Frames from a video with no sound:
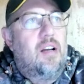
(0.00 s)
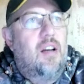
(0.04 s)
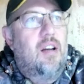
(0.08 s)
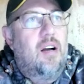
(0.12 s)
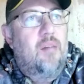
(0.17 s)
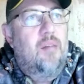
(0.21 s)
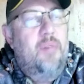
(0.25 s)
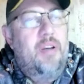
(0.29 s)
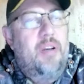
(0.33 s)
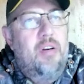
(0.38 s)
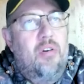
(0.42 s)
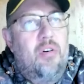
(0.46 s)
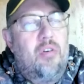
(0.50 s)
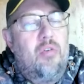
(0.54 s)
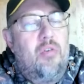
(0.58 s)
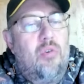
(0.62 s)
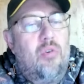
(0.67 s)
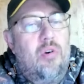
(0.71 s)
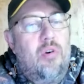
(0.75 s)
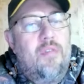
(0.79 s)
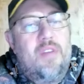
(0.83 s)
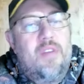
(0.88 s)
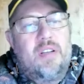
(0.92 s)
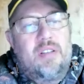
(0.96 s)
I mean, not
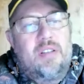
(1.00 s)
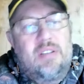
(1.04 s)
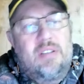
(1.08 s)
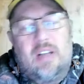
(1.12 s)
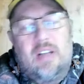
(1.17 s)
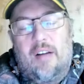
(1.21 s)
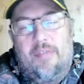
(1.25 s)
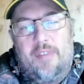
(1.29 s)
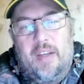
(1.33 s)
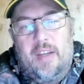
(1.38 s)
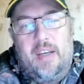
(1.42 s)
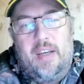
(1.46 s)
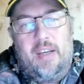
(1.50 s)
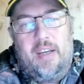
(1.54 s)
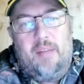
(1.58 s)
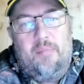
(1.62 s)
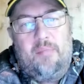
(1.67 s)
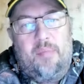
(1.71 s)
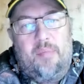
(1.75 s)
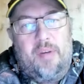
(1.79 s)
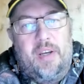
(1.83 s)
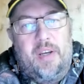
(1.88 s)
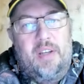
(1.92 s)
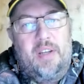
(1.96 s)
all of the stuff that he
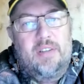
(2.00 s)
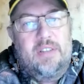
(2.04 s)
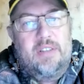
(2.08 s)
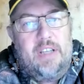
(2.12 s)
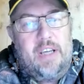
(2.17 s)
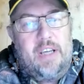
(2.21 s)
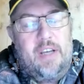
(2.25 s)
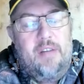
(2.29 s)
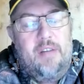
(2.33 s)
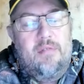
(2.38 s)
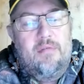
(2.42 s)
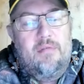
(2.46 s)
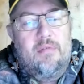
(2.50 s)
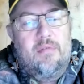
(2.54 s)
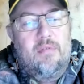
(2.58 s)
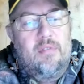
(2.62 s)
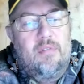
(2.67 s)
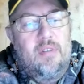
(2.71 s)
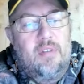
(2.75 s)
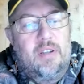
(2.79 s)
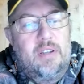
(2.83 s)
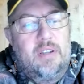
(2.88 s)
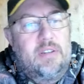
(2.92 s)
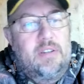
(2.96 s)
brings in
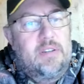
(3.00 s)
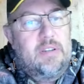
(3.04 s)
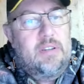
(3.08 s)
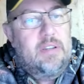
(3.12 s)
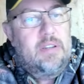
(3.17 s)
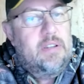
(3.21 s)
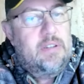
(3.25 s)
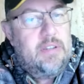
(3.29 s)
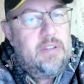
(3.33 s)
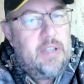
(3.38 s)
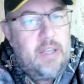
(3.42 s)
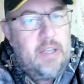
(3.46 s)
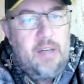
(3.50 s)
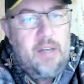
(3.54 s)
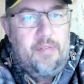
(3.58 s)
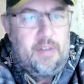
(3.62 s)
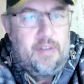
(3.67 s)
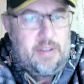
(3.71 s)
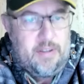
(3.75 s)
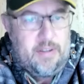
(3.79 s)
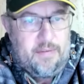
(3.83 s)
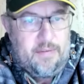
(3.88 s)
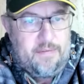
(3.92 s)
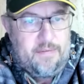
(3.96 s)
is
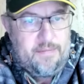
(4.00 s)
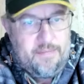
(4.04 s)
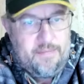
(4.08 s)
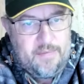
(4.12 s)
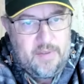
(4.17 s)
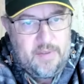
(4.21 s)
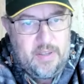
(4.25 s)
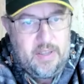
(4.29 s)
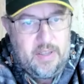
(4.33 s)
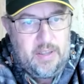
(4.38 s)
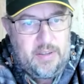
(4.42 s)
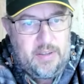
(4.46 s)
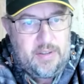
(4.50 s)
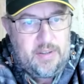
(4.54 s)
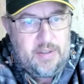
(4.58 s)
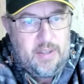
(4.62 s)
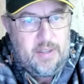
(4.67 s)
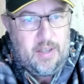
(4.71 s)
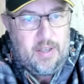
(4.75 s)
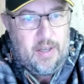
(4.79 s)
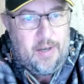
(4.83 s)
innovative. It's